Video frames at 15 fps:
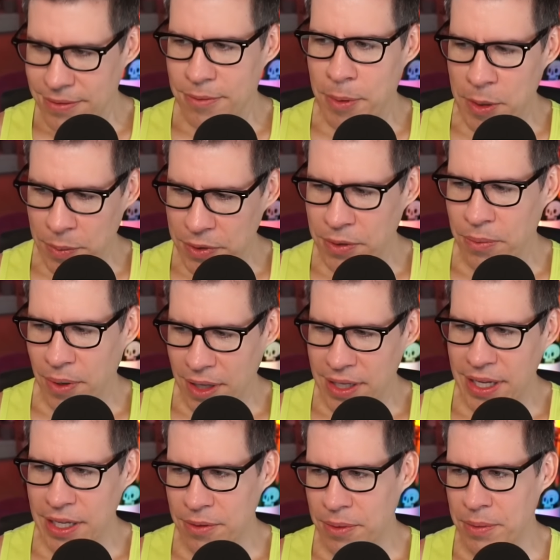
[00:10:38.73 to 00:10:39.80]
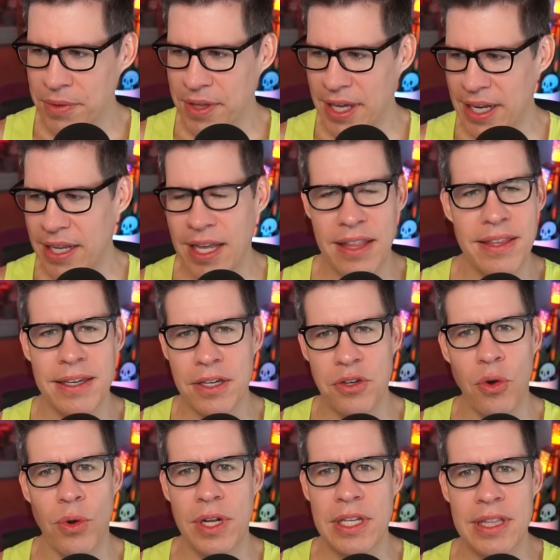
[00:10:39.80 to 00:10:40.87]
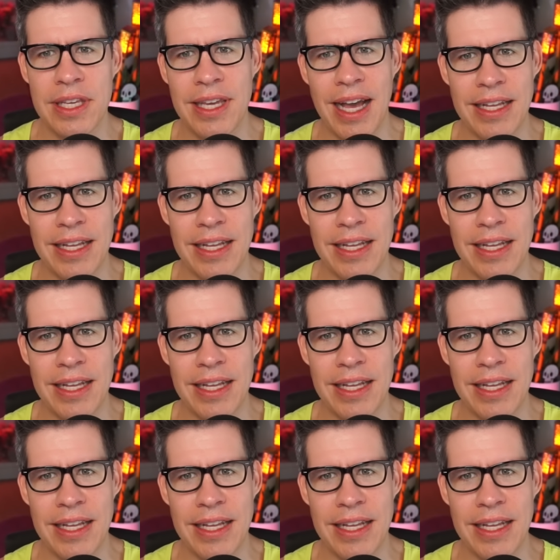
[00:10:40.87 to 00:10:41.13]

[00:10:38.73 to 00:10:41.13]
speak with your wallet. I agree with that. I think accordingly,